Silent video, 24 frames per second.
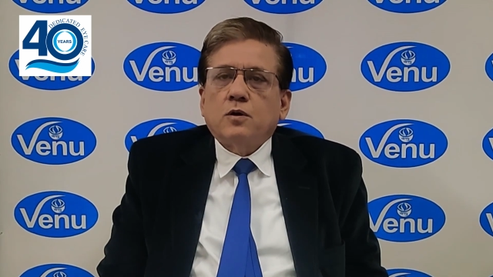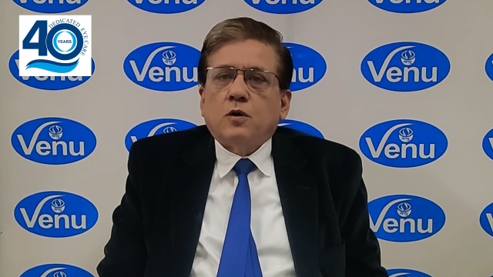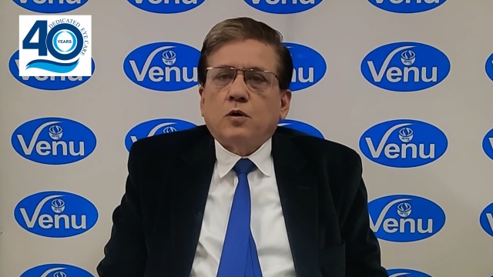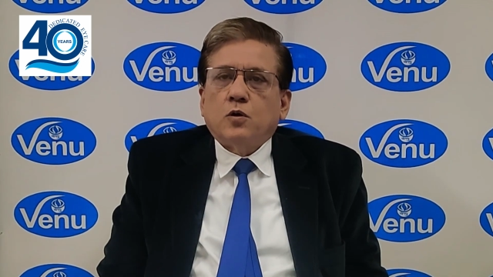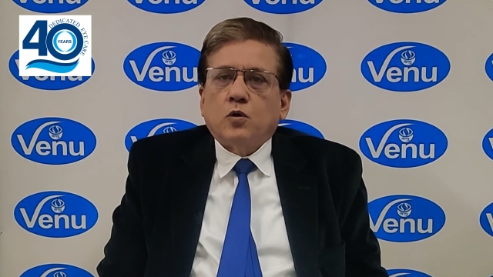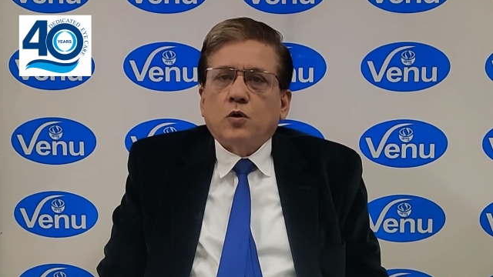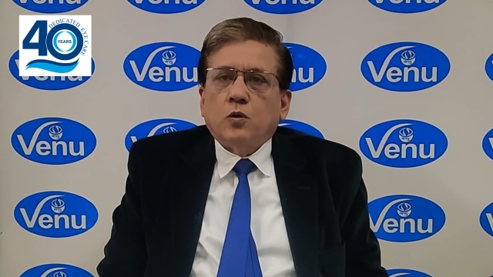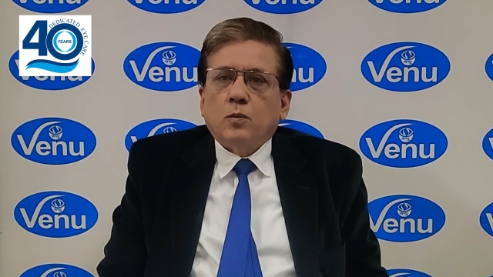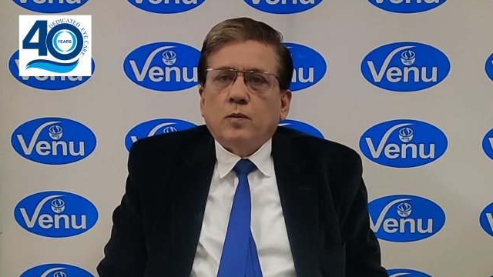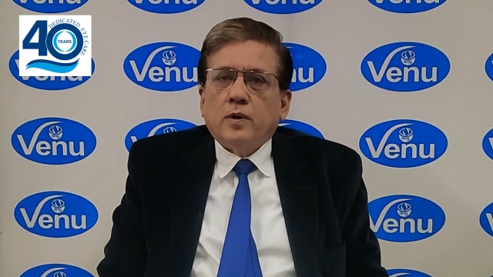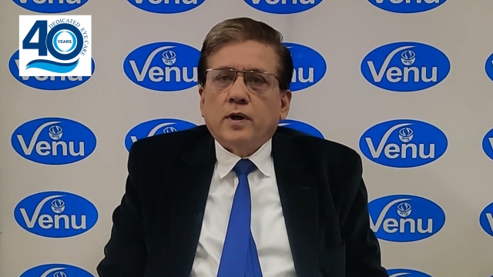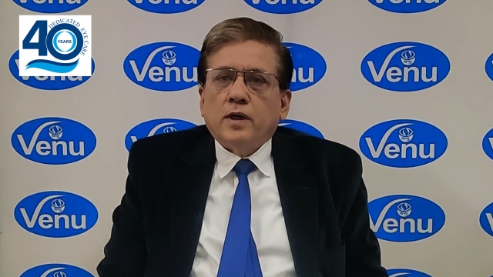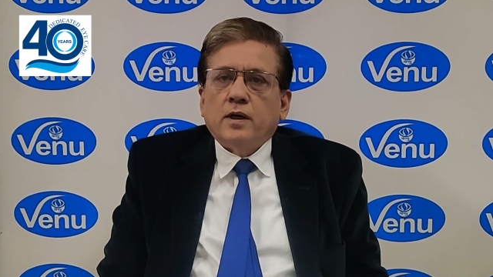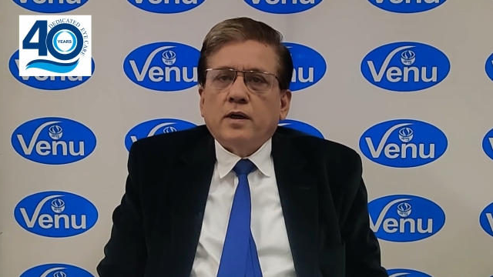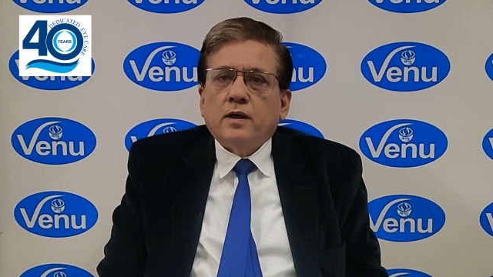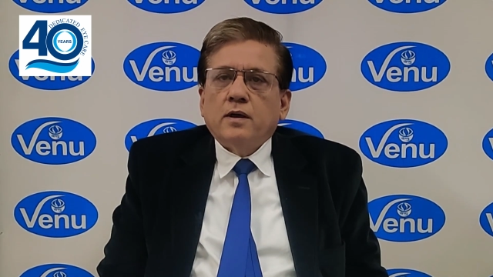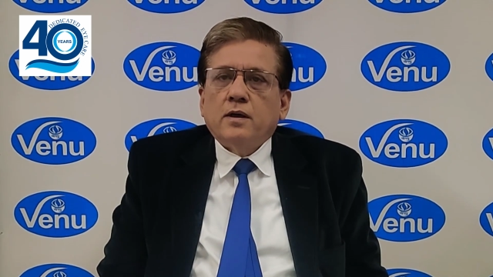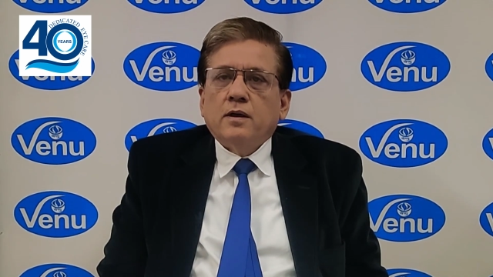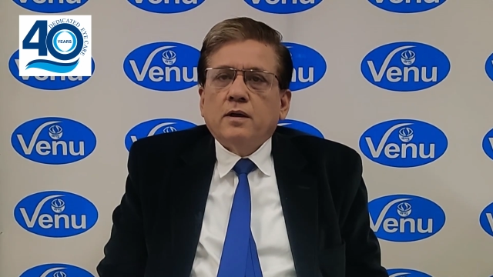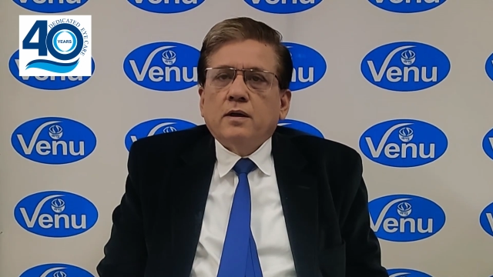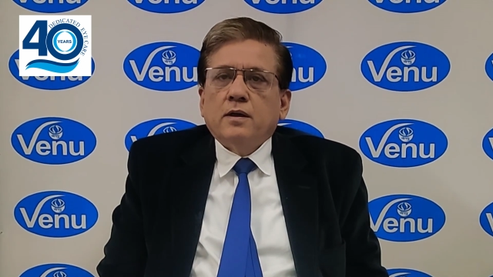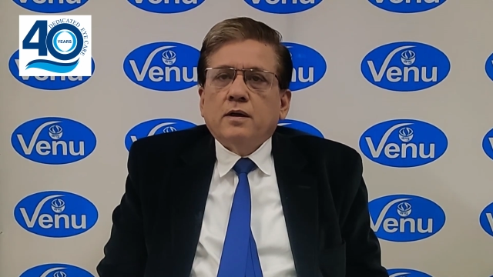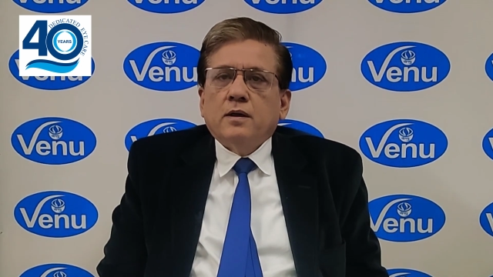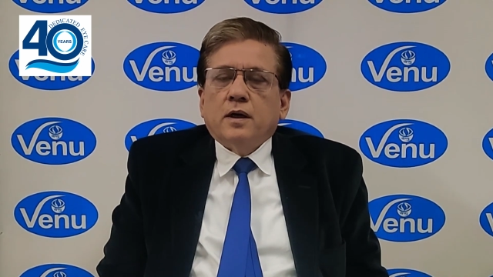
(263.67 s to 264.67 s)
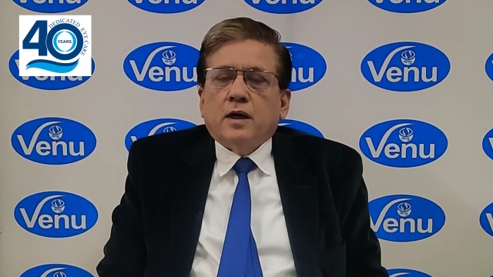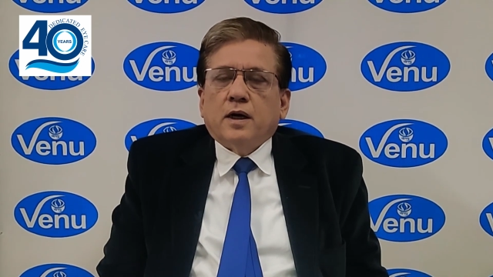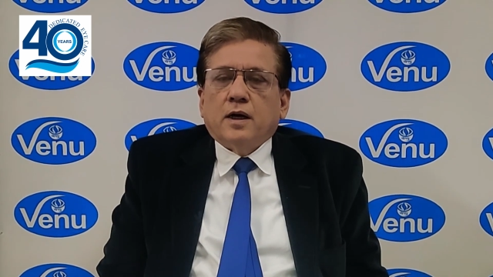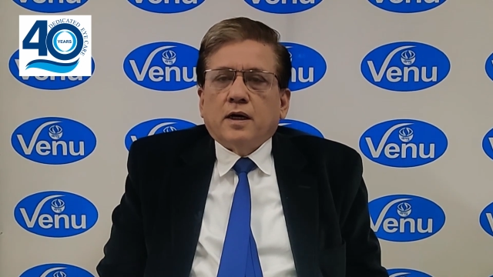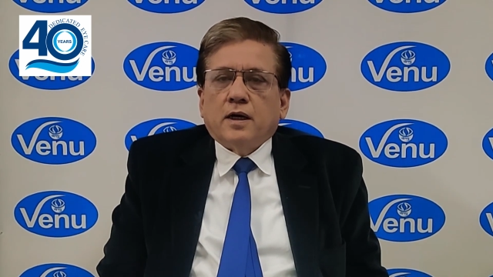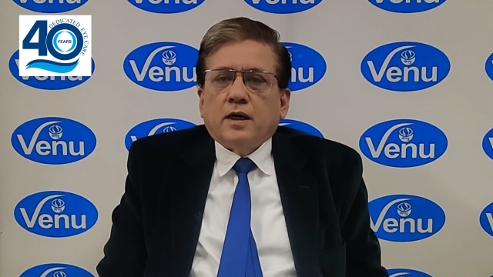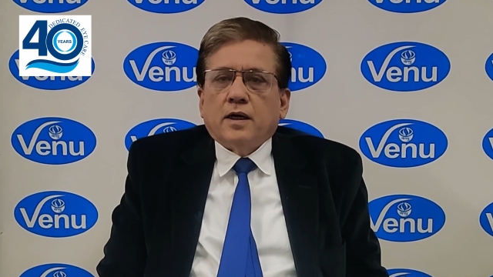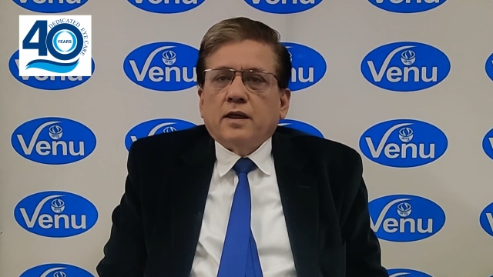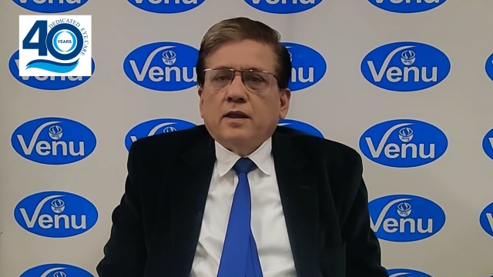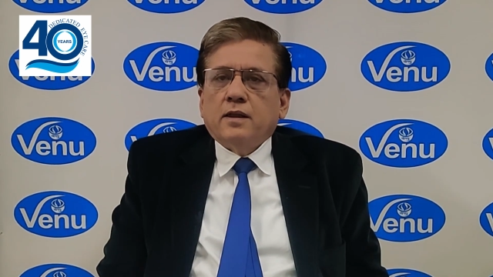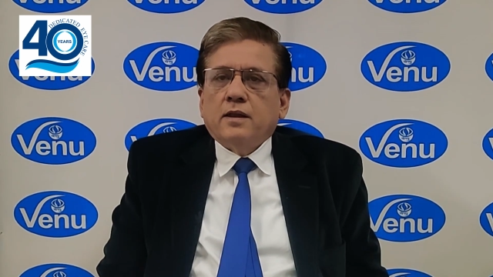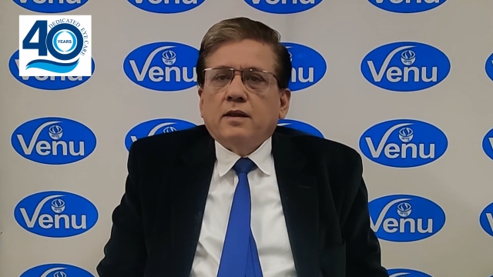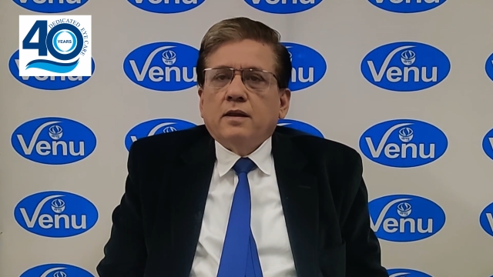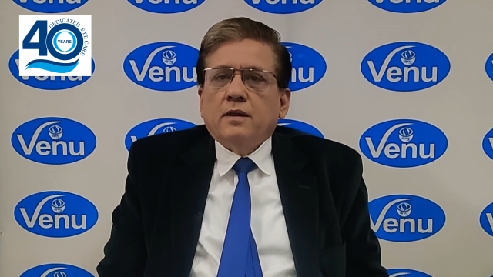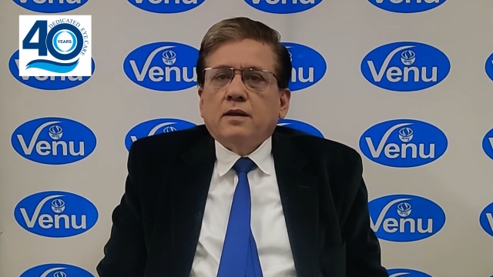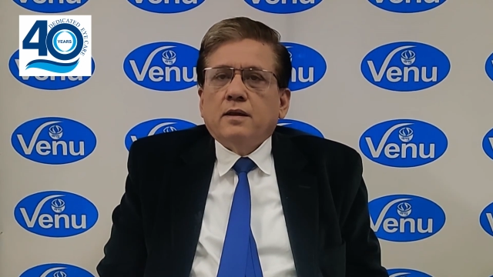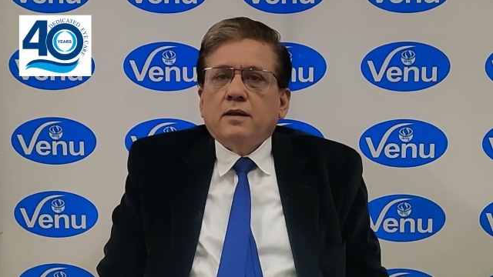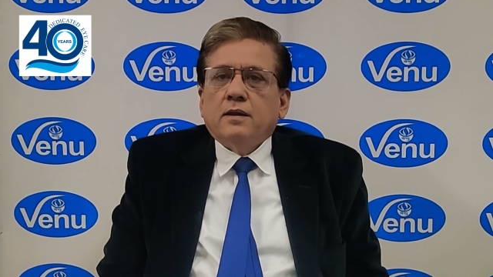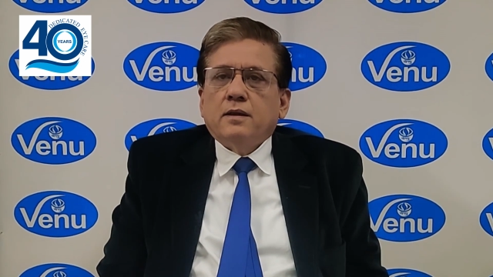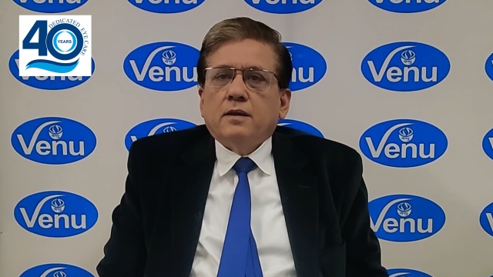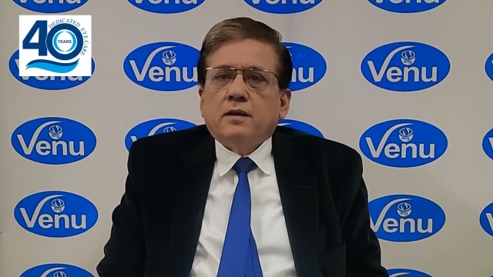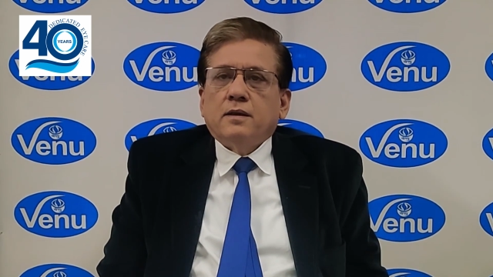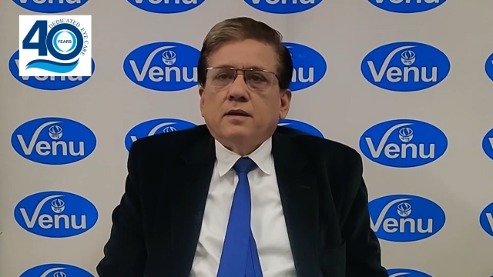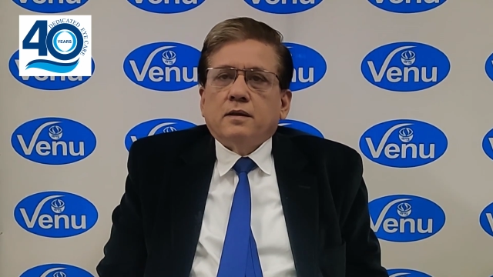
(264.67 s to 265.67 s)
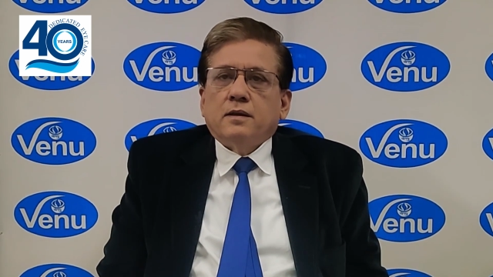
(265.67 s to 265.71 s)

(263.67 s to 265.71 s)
glaucoma. Again,